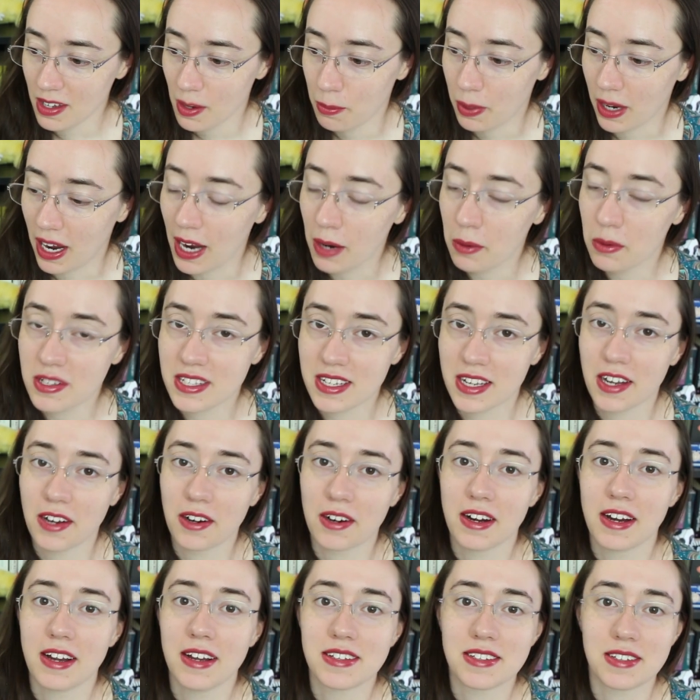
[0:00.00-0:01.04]
but I was
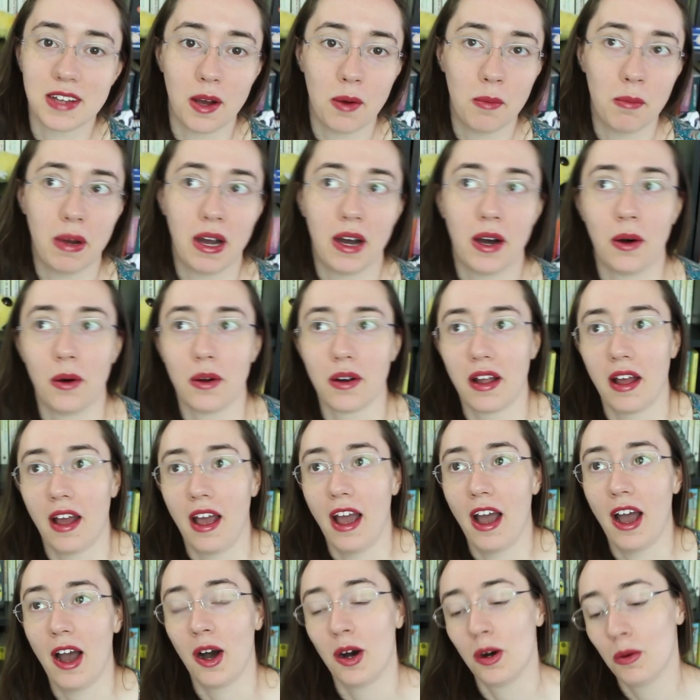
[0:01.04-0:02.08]
curious about
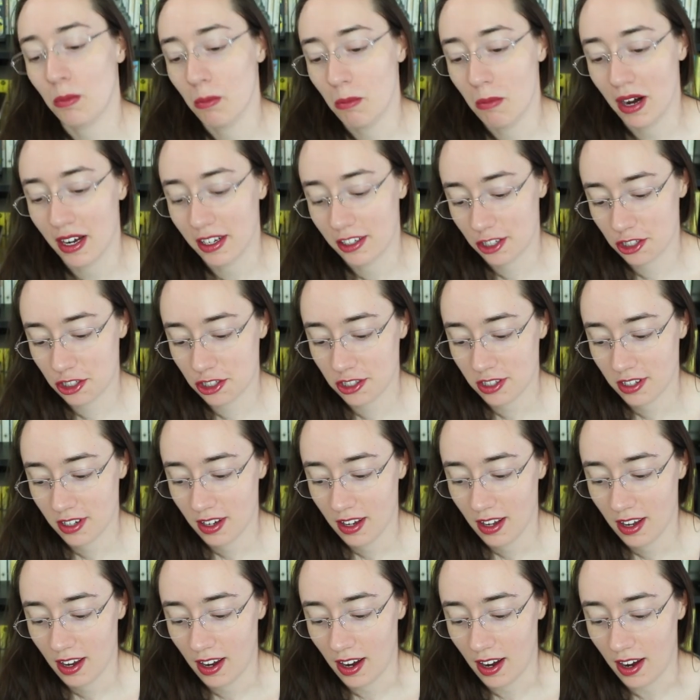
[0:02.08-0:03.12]
how much
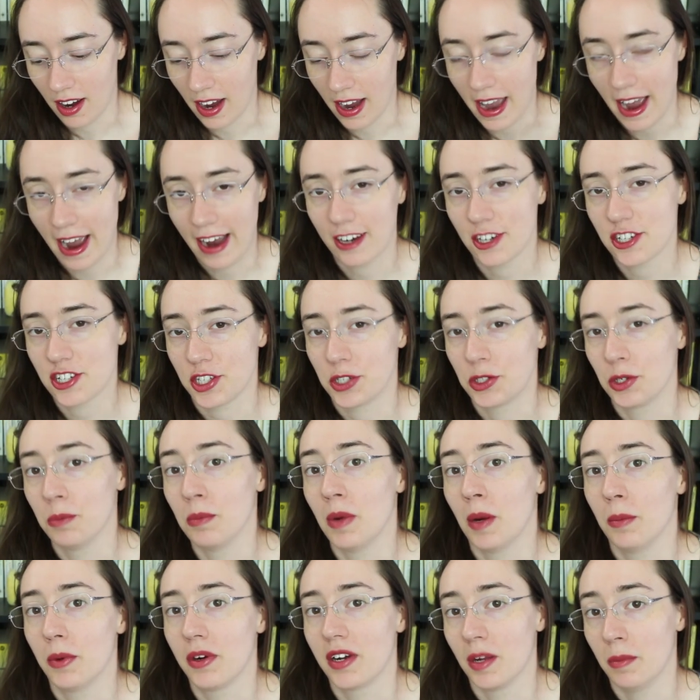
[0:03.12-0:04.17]
I actually
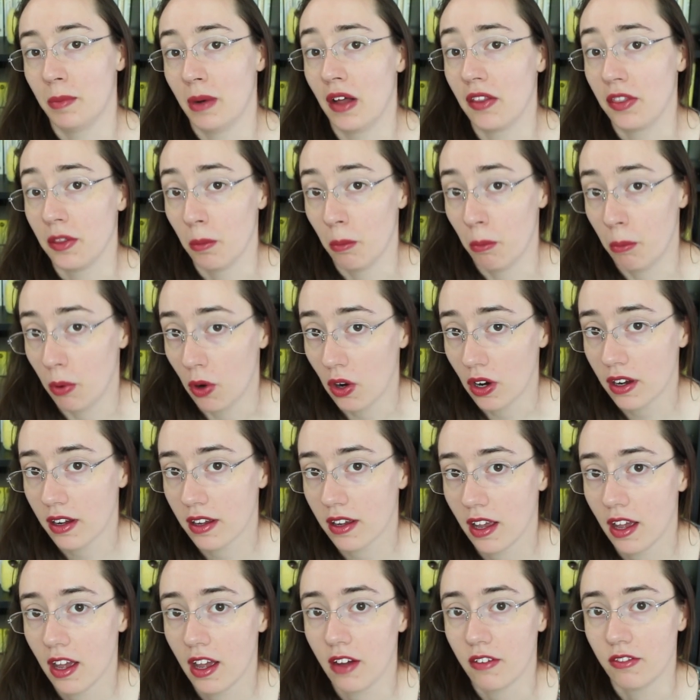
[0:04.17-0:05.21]
remembered about the
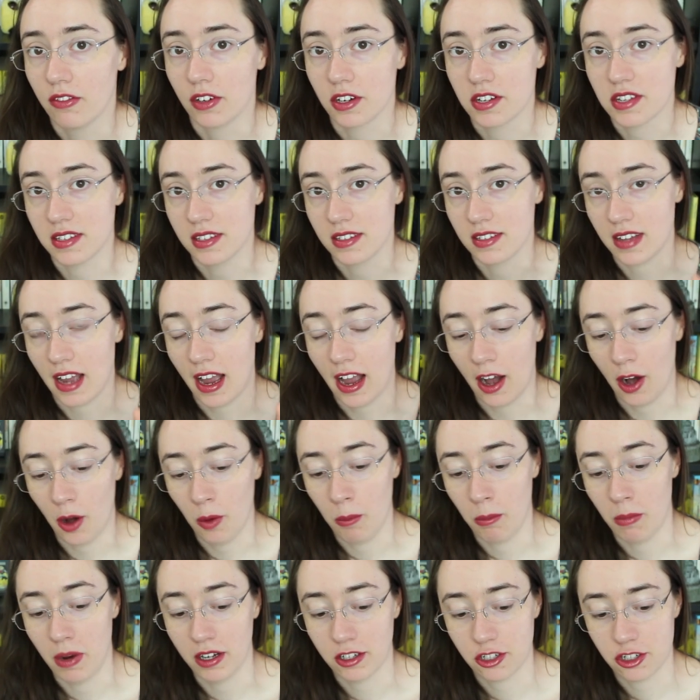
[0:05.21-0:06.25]
book versus how
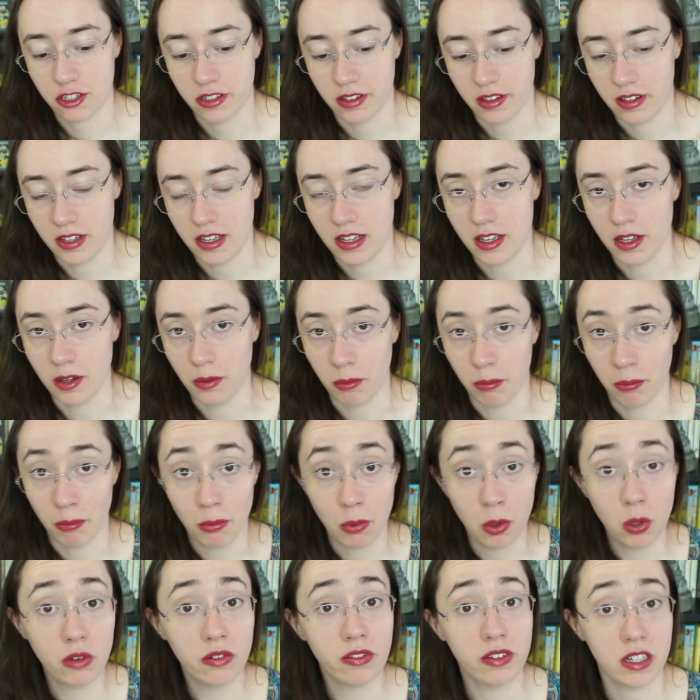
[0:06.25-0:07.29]
much the
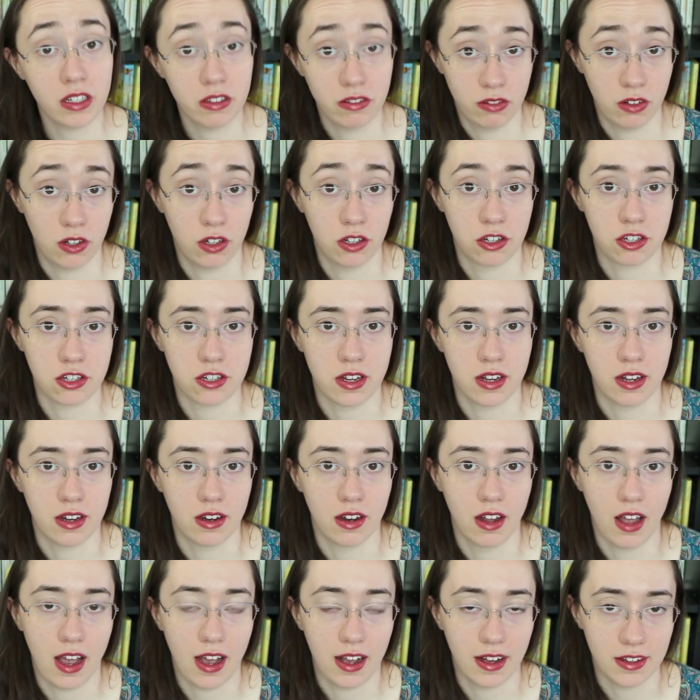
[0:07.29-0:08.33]
movie
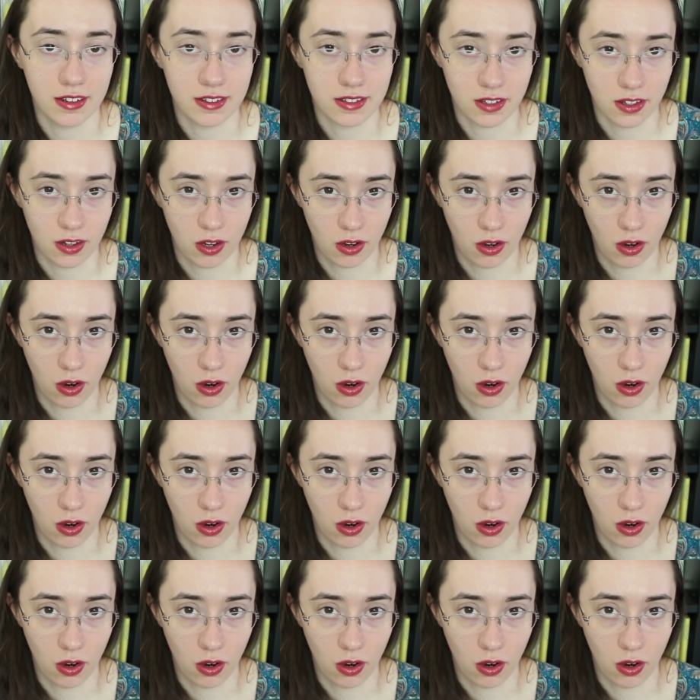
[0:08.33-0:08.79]
version has